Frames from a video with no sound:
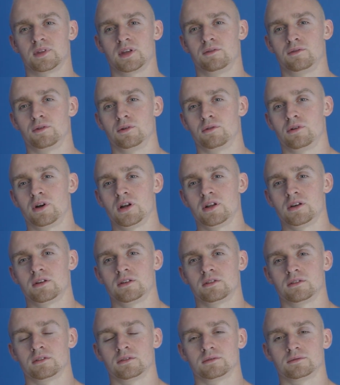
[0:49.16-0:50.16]
if you
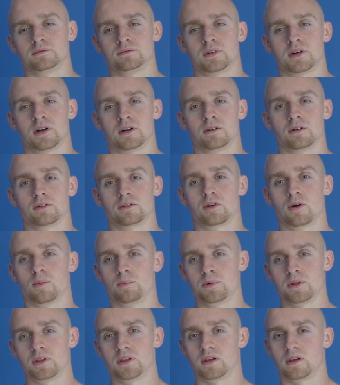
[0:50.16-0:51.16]
really are not
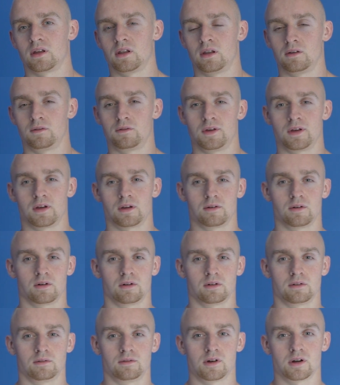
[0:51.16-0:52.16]
competing in anything,
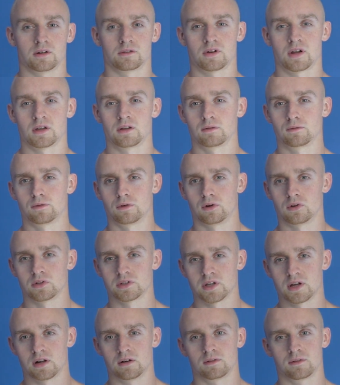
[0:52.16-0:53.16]
if you are training for
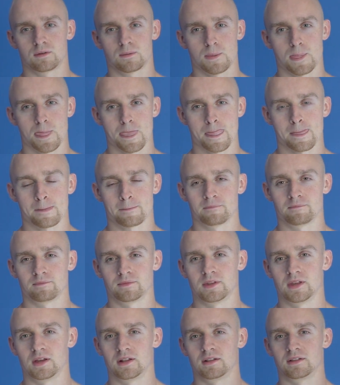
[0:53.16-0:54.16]
yourself,
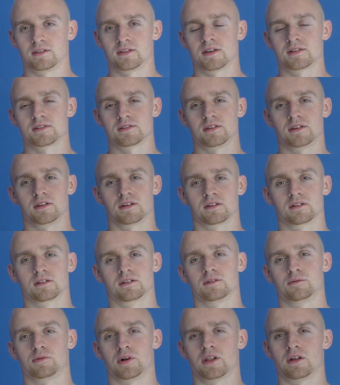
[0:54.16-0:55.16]
then testing
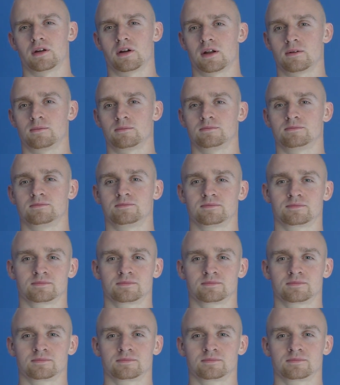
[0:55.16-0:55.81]
1 RM,